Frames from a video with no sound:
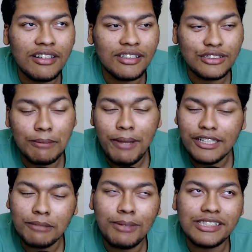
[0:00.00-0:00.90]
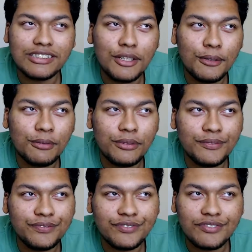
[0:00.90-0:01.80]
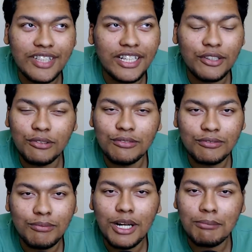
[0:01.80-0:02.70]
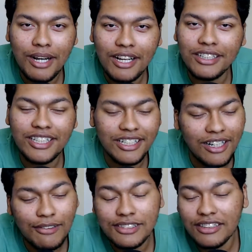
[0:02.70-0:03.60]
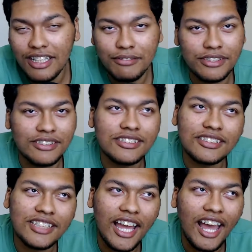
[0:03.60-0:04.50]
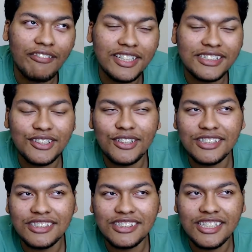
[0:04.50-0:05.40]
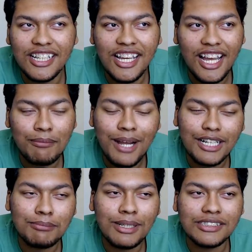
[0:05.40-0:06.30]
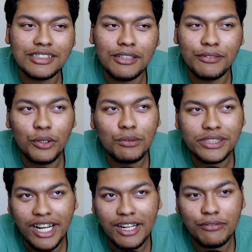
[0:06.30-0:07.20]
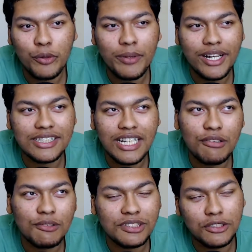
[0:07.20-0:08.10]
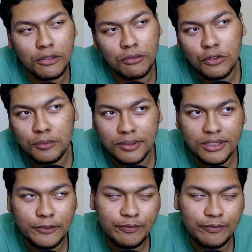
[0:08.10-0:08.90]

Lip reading: So I packed up my stuff. And, bear in mind, again, I was 11. Didn't have any thoughts. I packed up my stuff. No one was checking for me. I guess everyone was in their rooms.